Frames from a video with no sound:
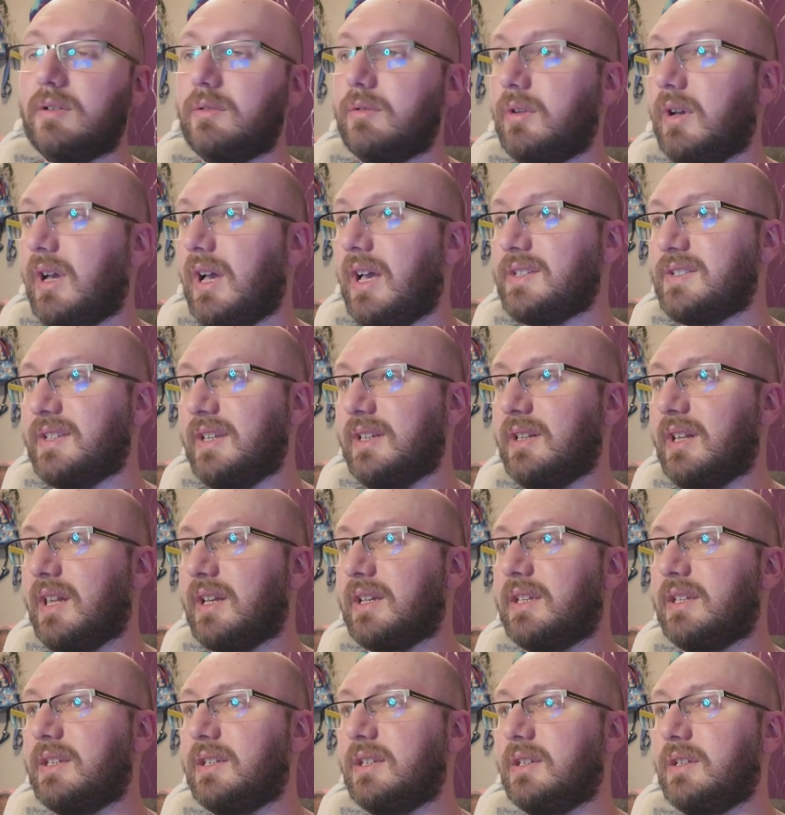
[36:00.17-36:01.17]
as in
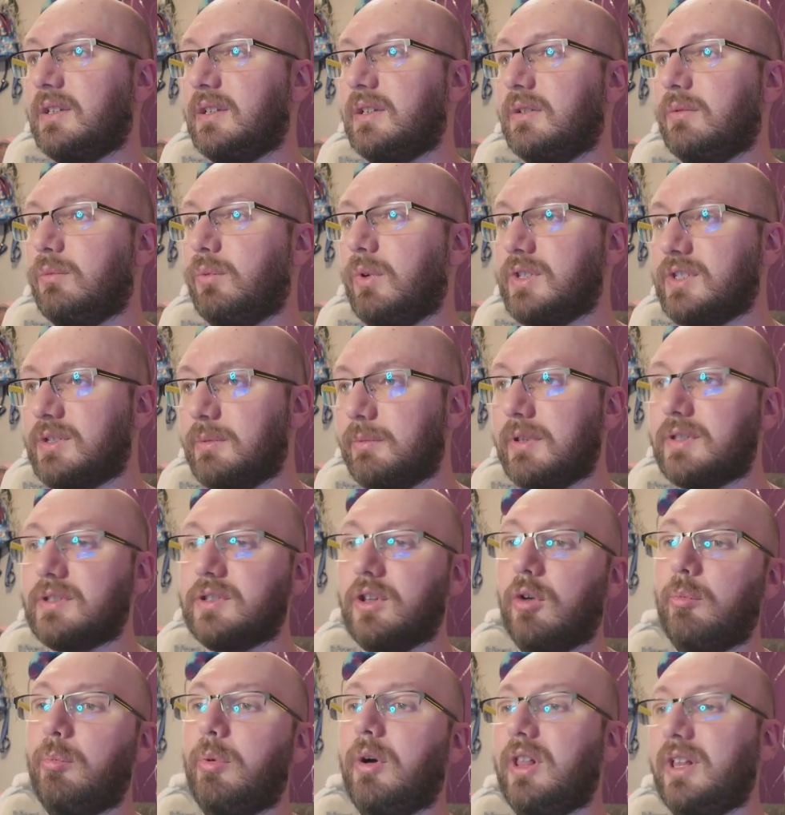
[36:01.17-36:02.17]
like when something's
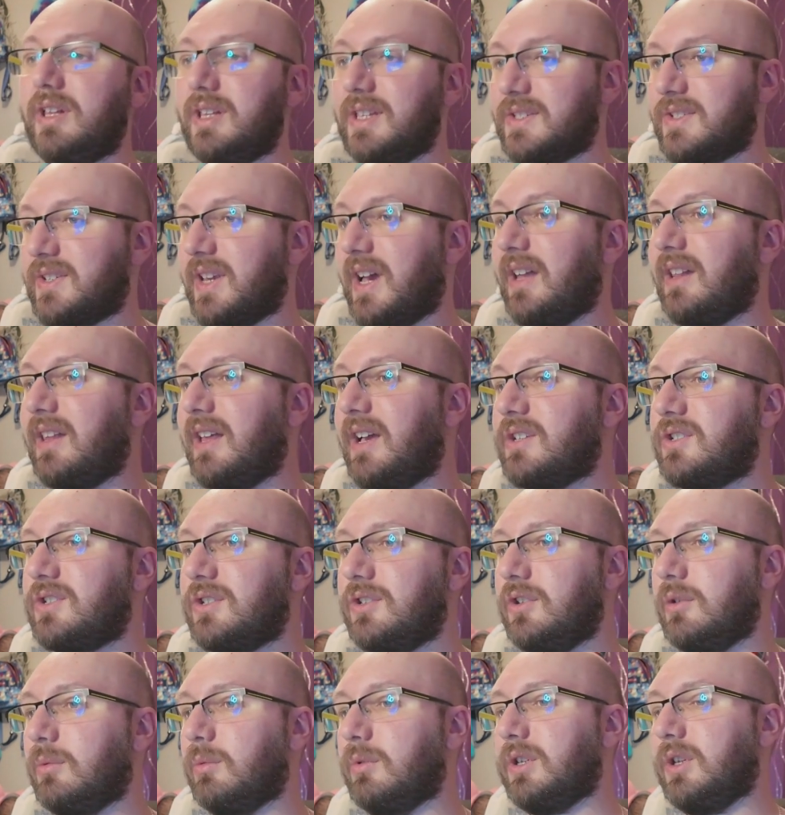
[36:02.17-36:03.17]
low poly and stylized, you know,